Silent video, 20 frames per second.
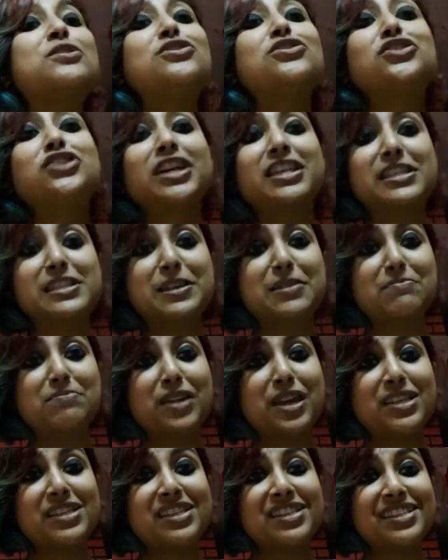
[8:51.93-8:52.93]
majestic
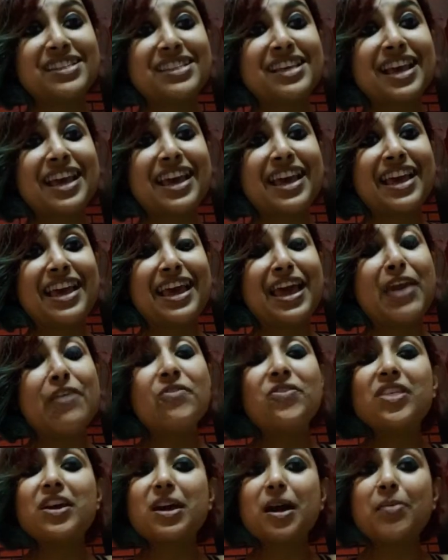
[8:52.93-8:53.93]
places,
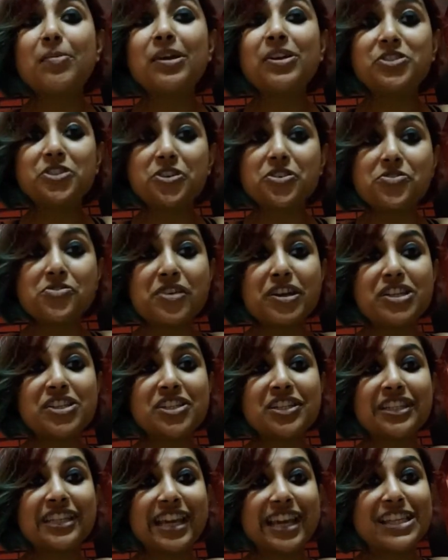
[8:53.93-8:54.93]
even the coming
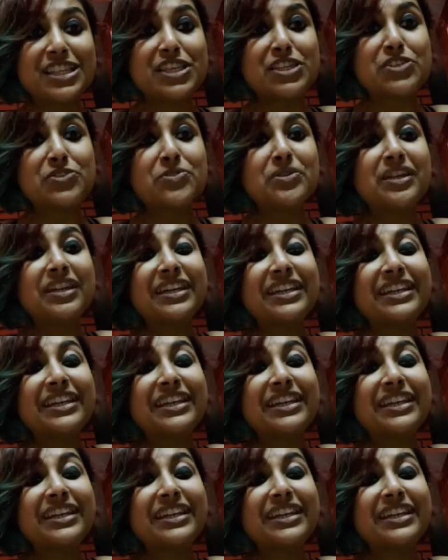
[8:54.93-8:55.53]
generation gets to